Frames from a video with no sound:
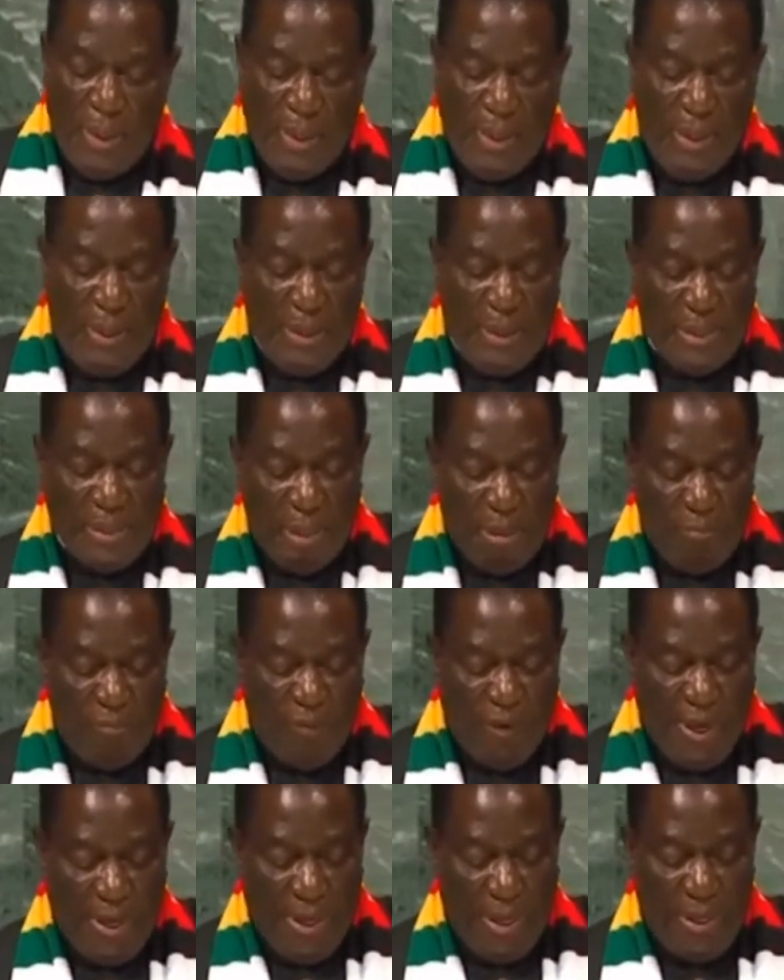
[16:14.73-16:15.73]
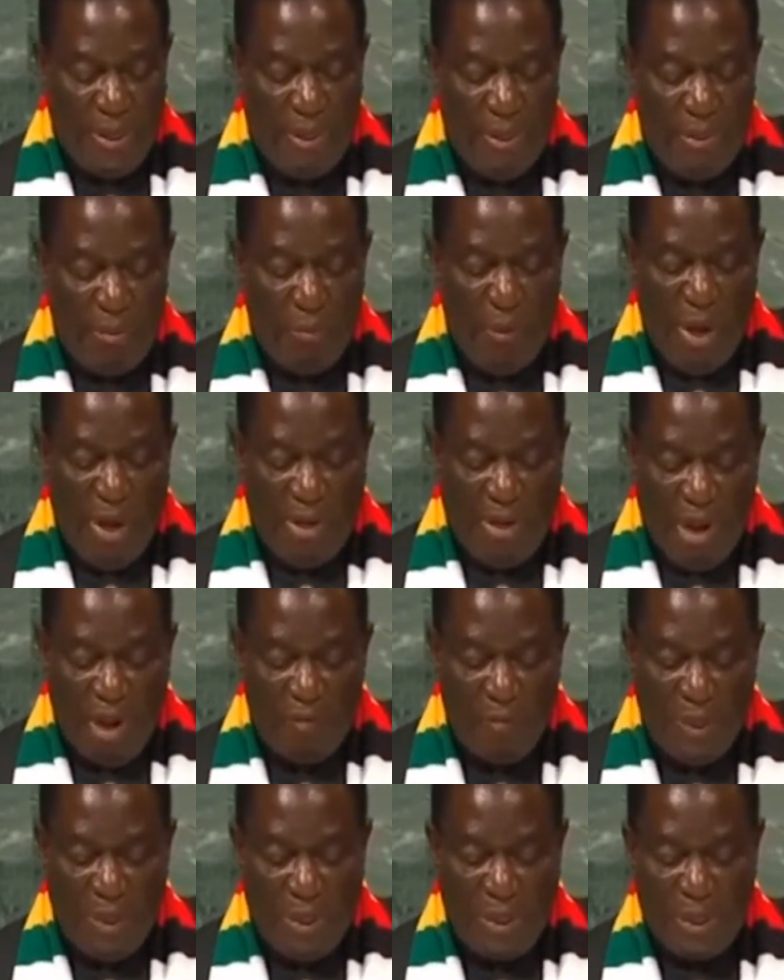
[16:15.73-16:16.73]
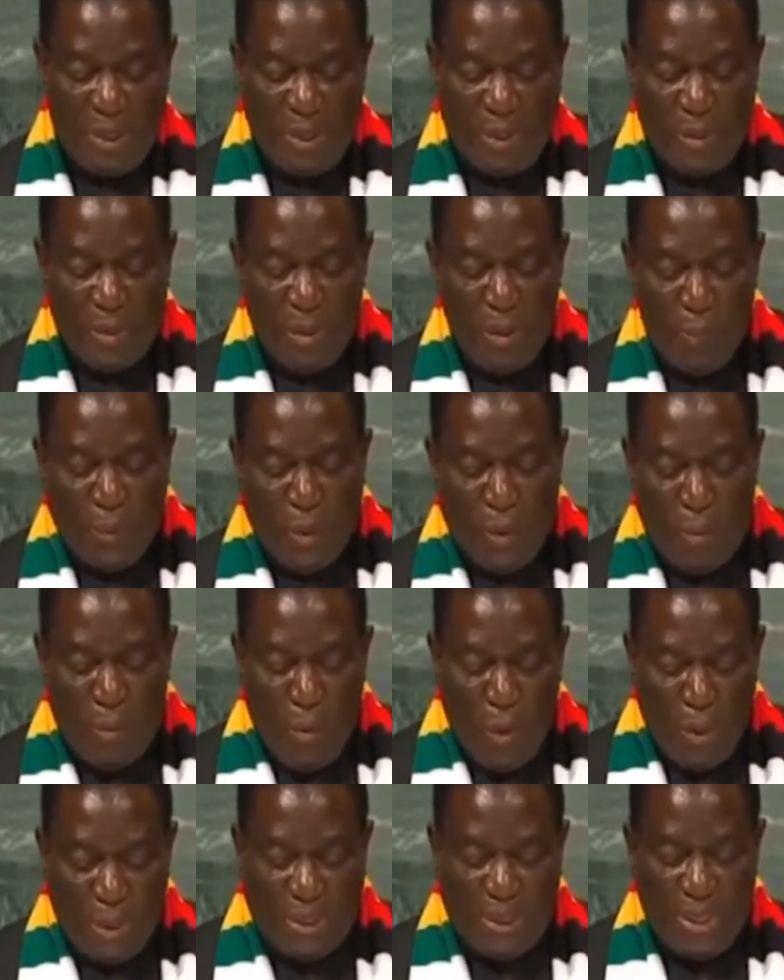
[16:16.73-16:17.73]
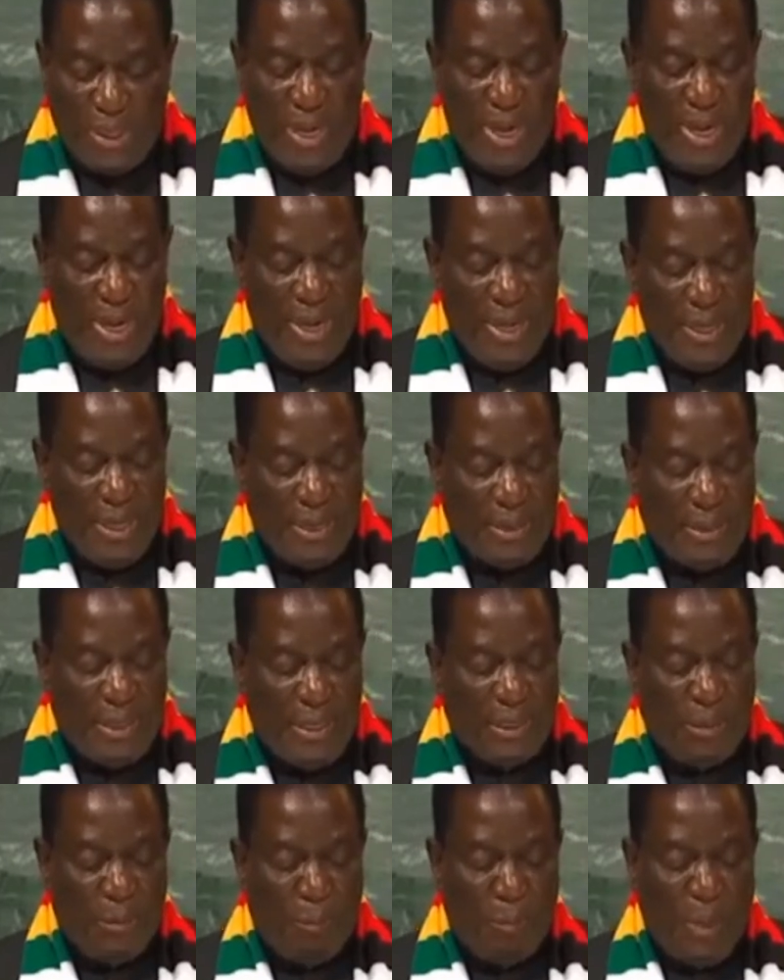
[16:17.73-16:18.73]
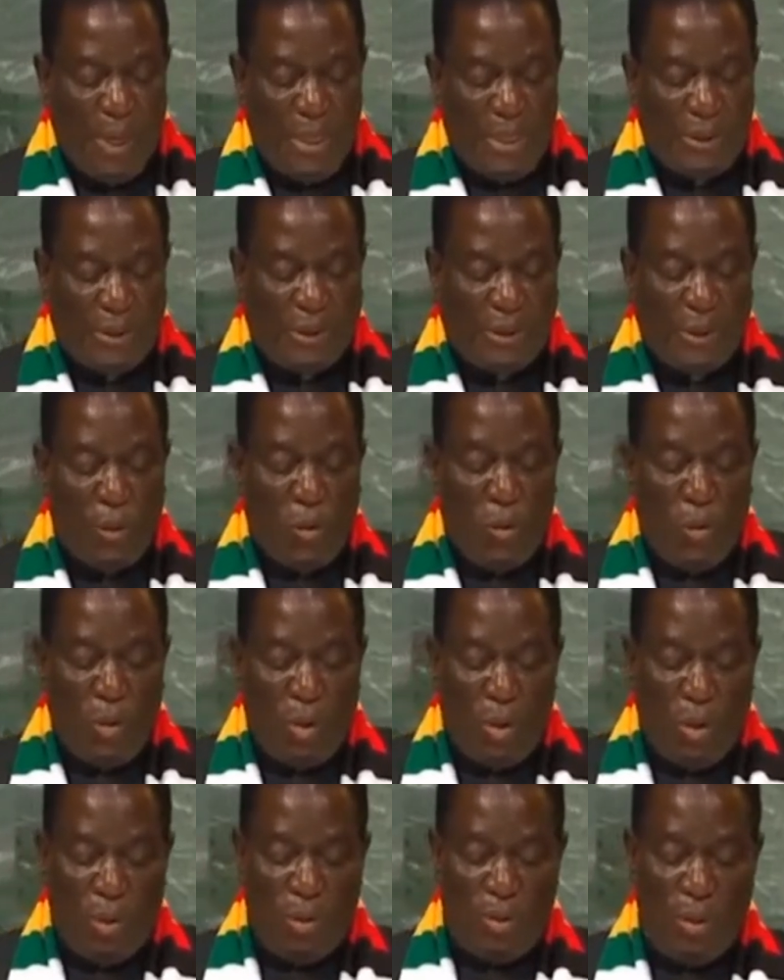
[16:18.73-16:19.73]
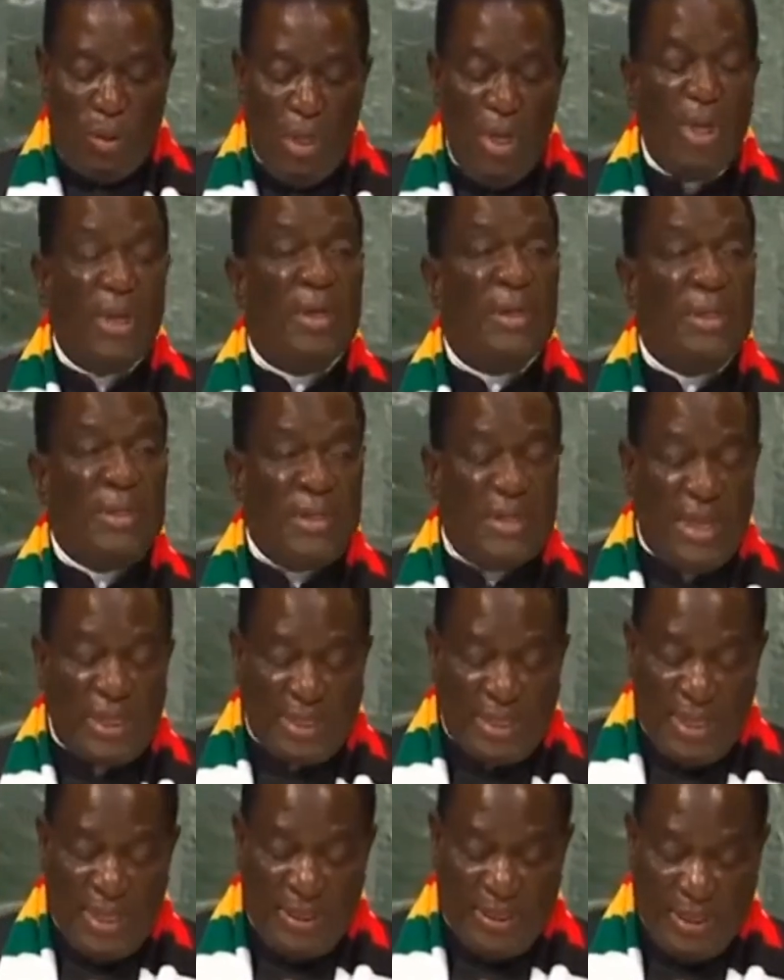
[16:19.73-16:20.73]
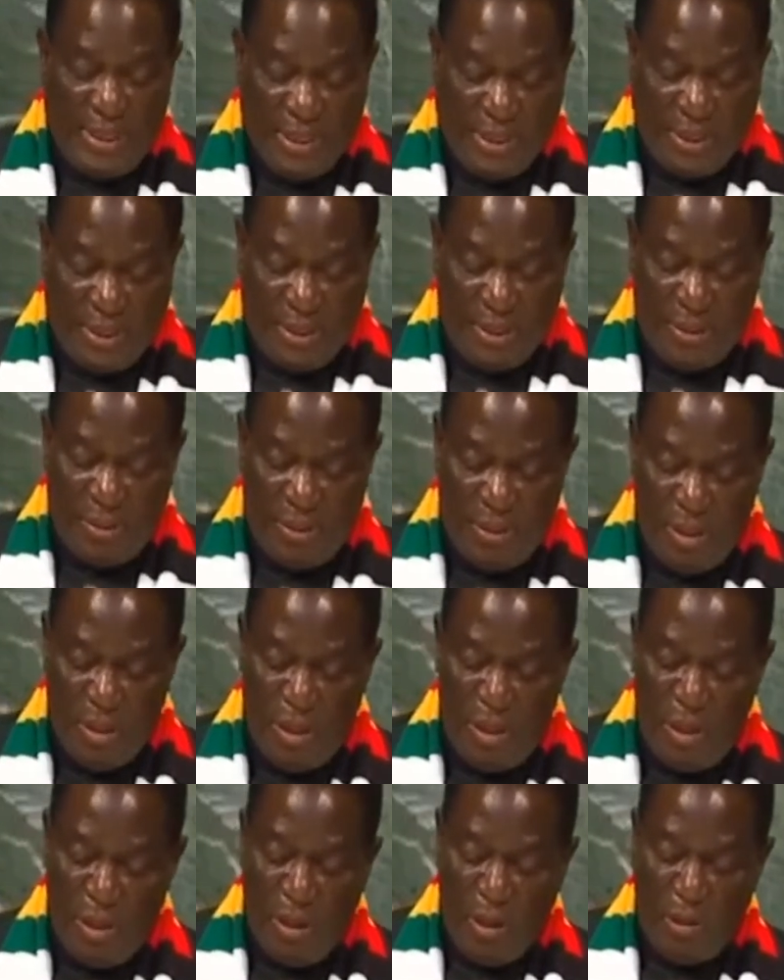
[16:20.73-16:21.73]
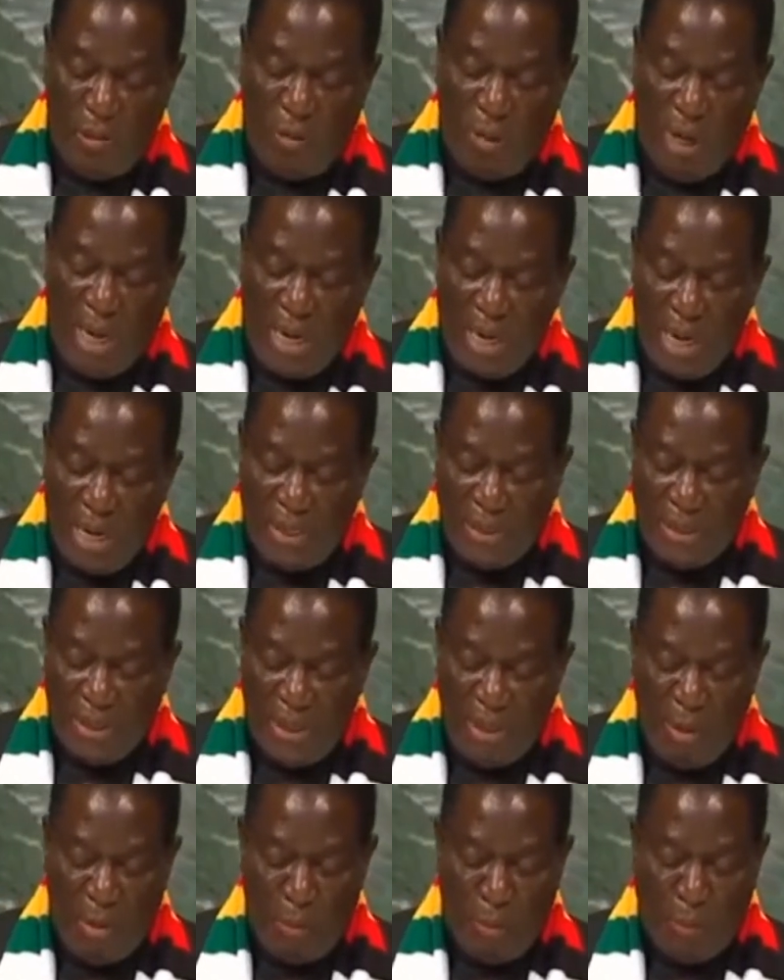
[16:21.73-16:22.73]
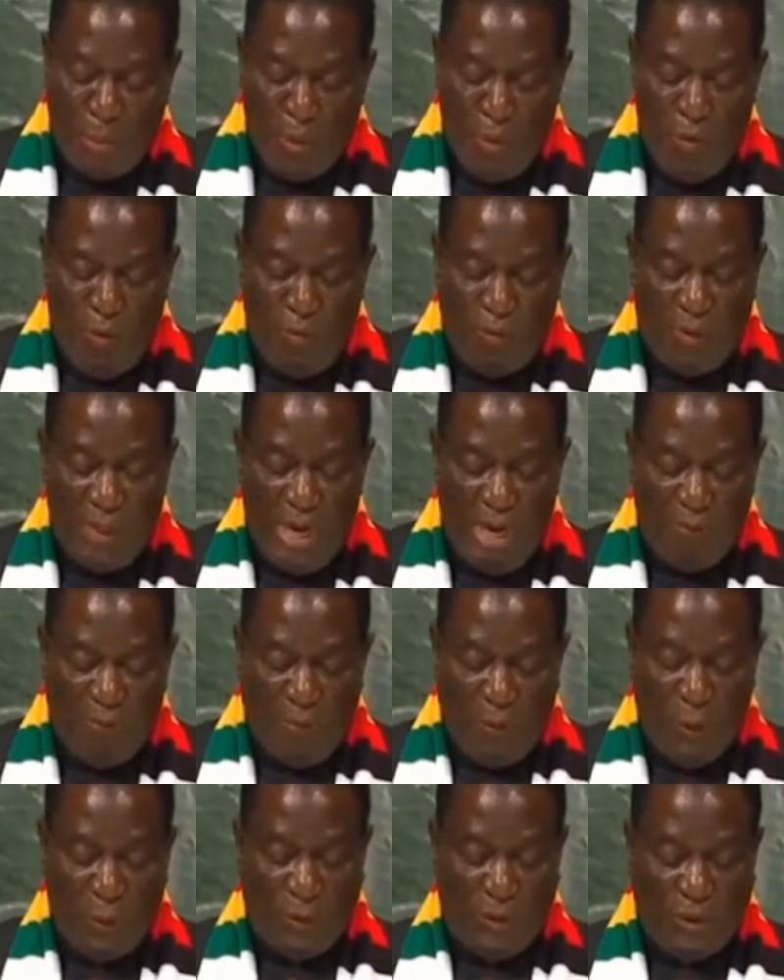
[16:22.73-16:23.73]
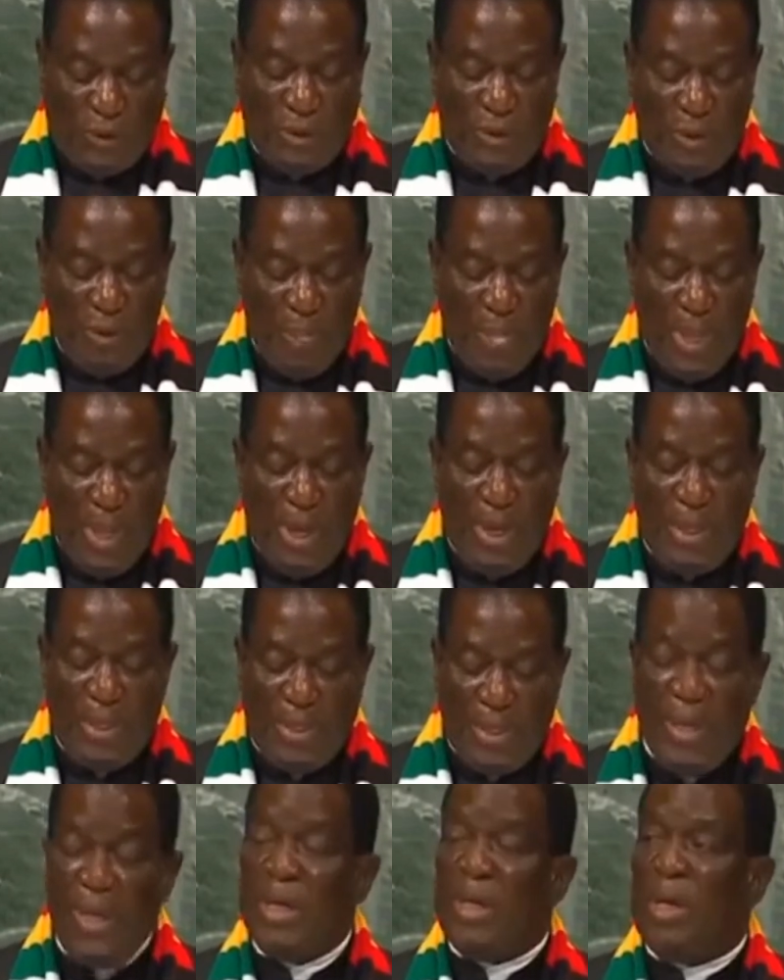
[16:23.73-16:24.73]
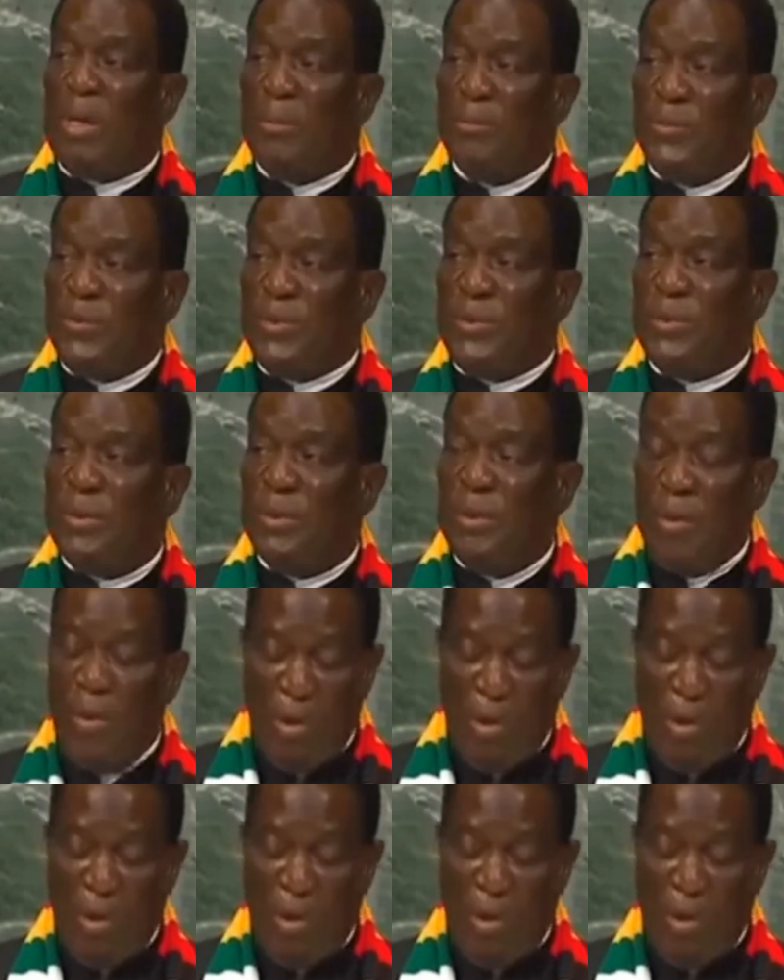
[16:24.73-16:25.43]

In the same vein, my government is promoting heritage-based rural industrialization to guarantee improved livelihoods and incomes